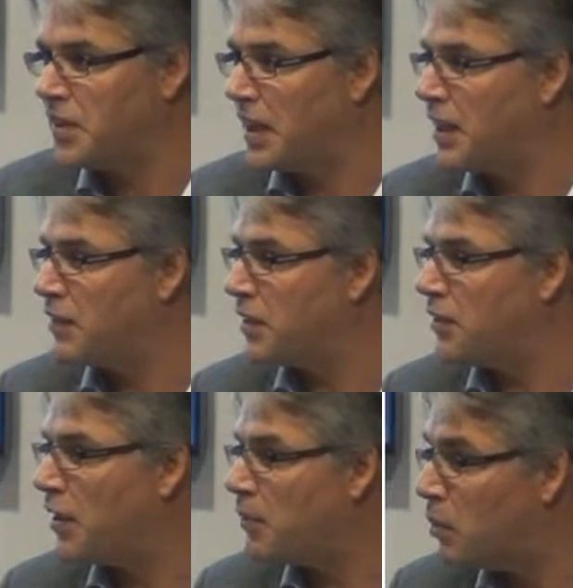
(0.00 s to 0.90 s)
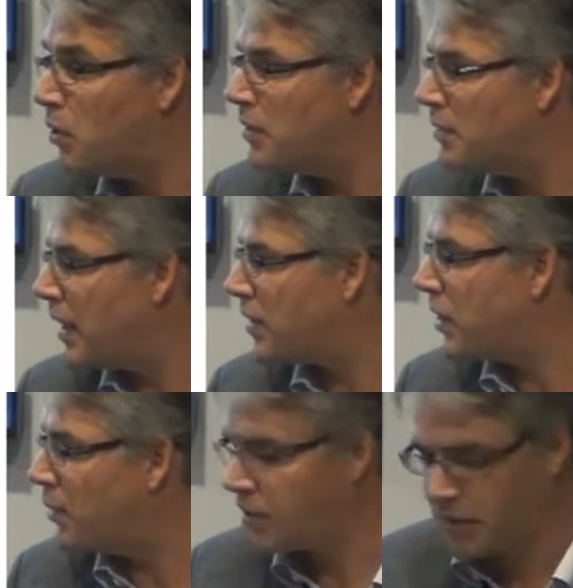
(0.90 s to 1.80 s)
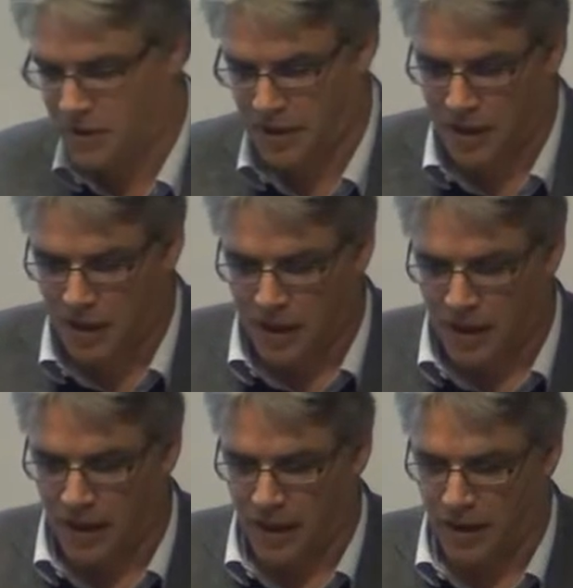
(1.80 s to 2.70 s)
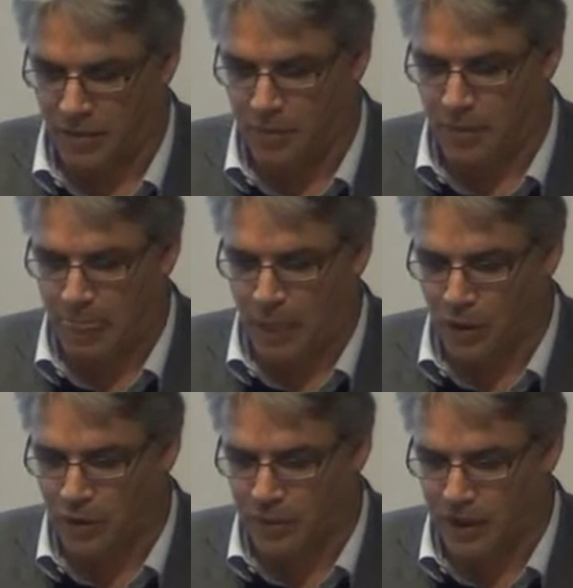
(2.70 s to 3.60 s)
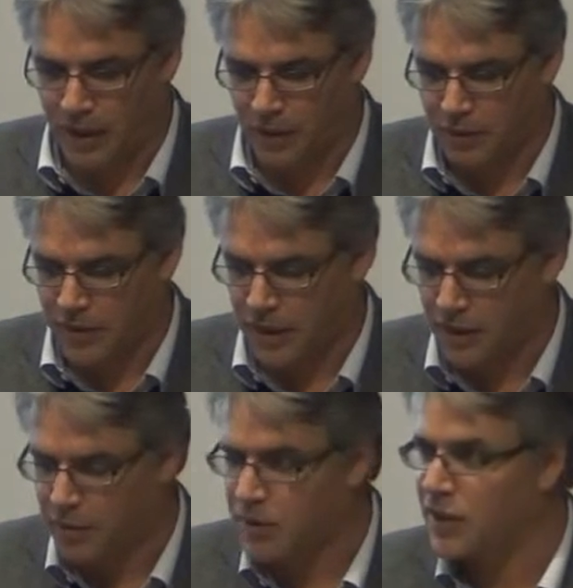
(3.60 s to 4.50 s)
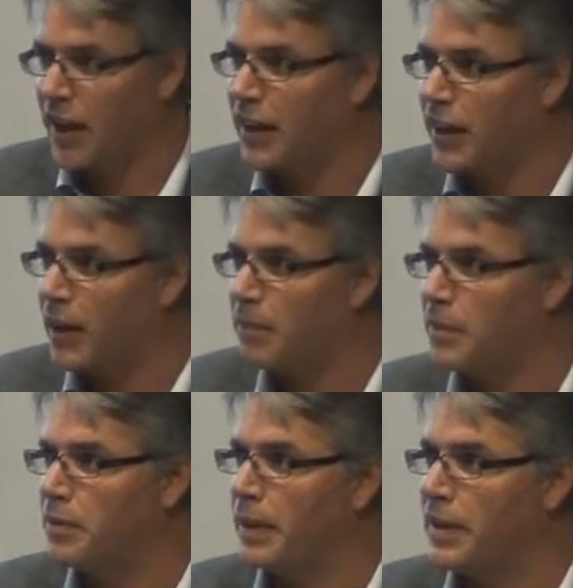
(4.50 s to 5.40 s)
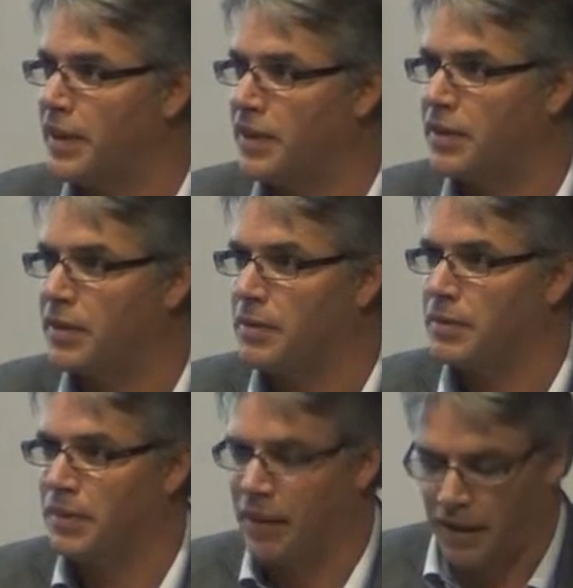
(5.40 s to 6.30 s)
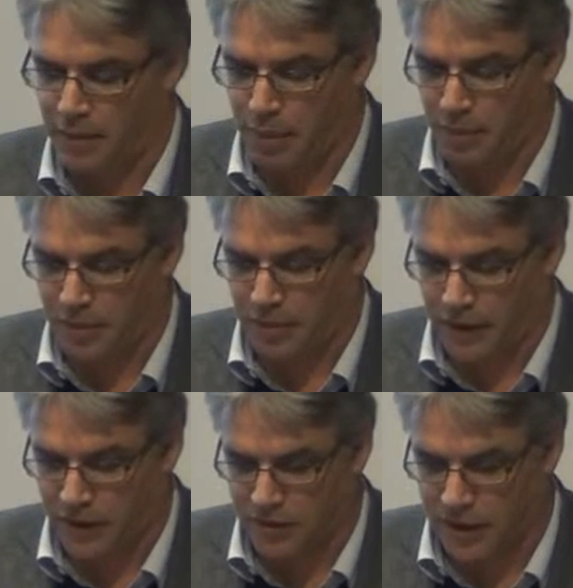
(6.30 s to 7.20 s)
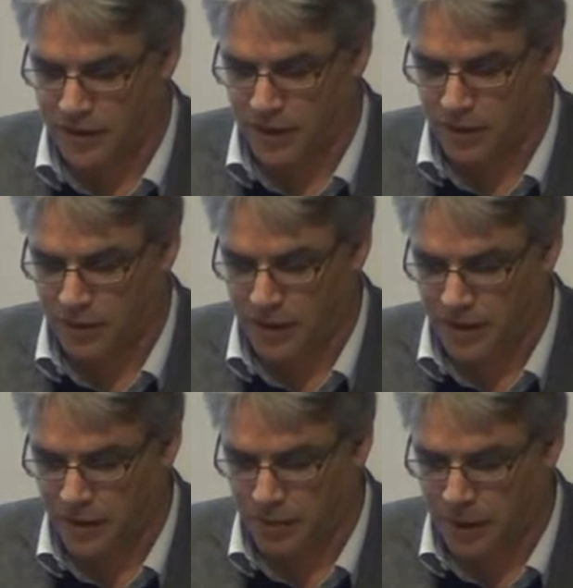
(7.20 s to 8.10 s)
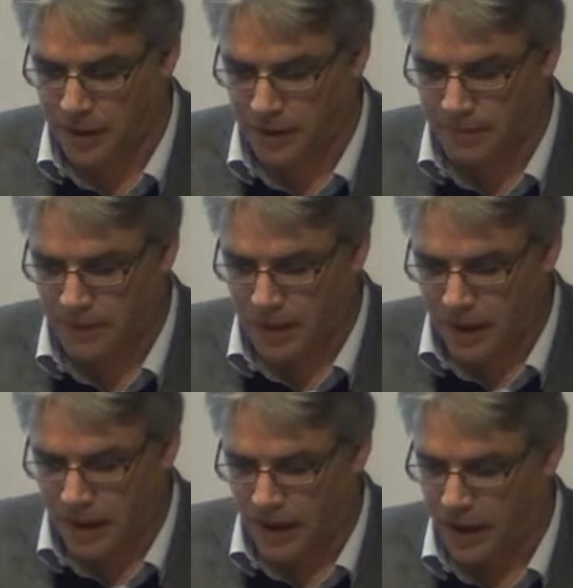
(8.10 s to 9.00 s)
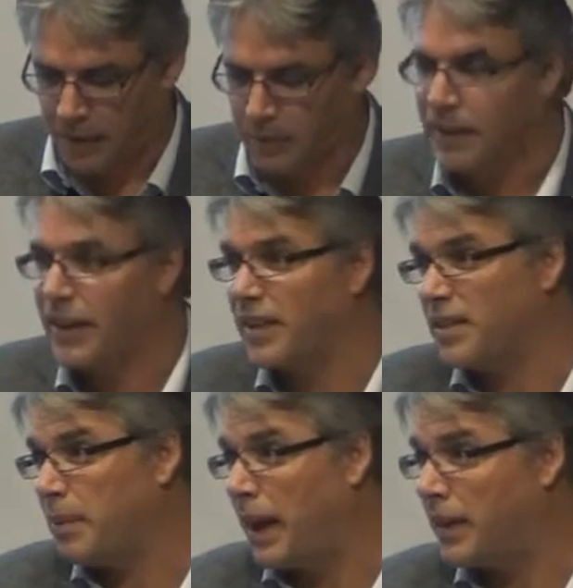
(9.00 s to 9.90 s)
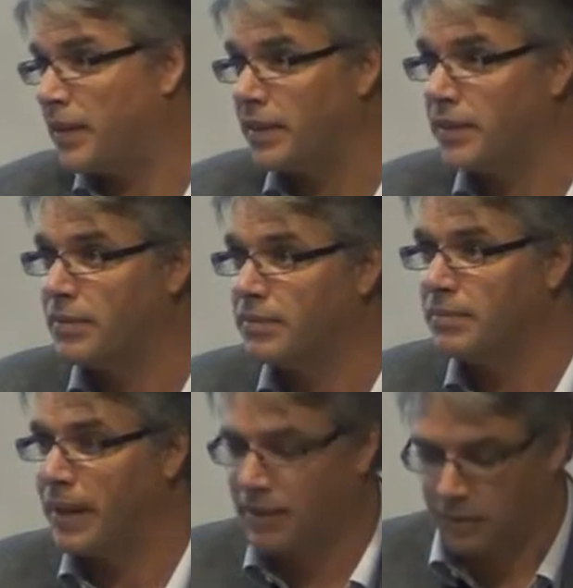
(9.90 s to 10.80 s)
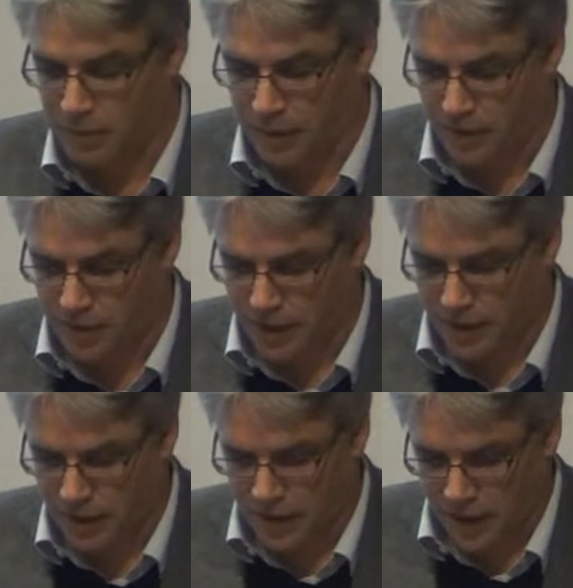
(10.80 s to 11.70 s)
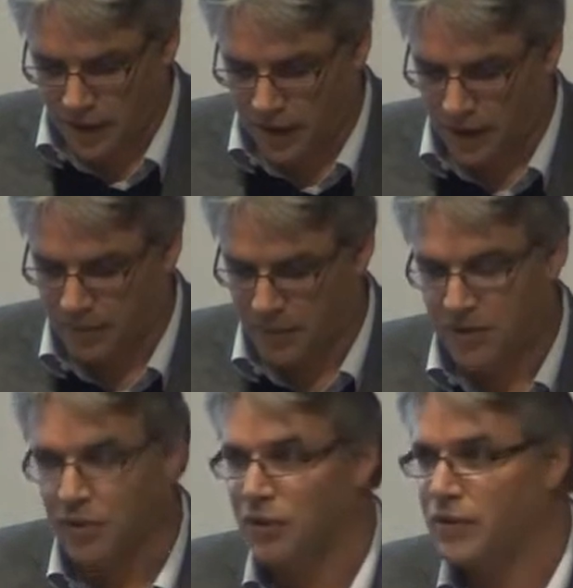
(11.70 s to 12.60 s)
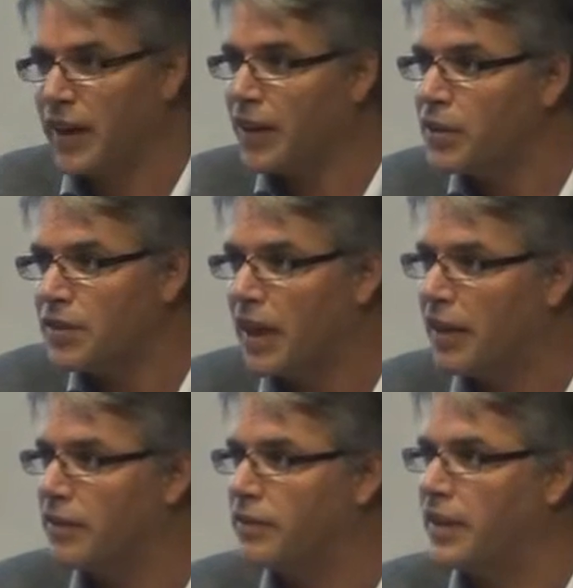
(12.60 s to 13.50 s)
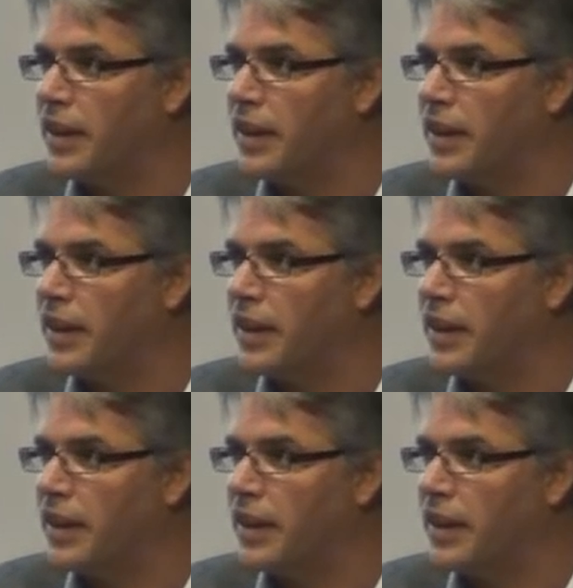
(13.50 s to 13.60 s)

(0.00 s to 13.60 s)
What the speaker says: That gives us far more exit options. Ultimately, we see in terms of scaling up, it makes sense to probably to effect a trade sale to an industrial partner, and that is a path that has been well trodden. Historical values have